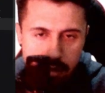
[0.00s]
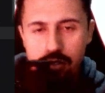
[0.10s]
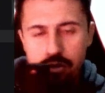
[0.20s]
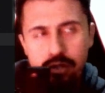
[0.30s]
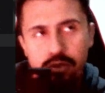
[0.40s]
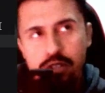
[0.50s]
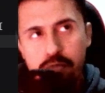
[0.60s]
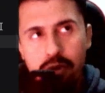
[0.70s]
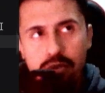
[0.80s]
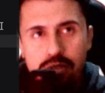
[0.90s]
So the
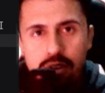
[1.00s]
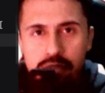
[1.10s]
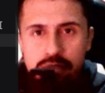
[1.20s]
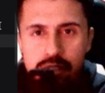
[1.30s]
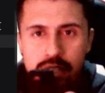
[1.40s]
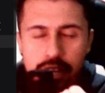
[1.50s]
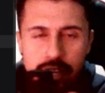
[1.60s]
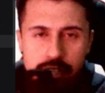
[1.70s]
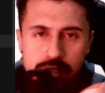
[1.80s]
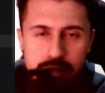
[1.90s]
response of the
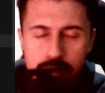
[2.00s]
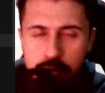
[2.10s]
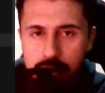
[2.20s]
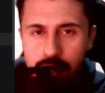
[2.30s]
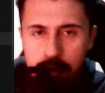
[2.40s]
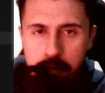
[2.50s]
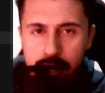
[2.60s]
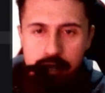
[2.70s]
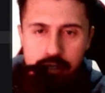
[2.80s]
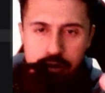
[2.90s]
HTTP
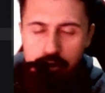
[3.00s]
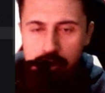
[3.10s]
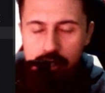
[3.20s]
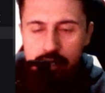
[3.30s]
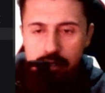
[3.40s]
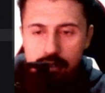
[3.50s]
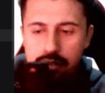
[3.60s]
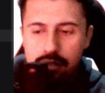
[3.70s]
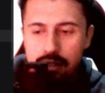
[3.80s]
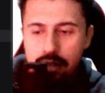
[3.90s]
APIs usually
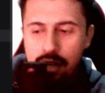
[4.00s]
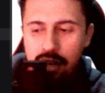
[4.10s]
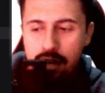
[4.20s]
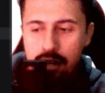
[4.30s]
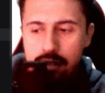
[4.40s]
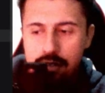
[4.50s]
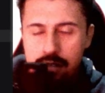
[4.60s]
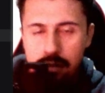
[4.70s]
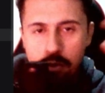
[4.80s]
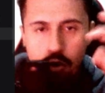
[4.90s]
are
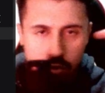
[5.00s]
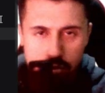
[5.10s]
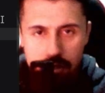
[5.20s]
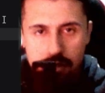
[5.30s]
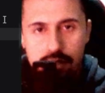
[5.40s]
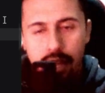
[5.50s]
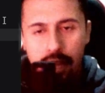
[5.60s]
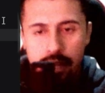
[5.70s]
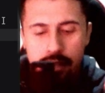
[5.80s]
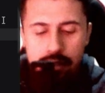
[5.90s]
some codes,
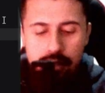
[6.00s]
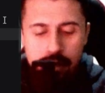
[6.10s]
and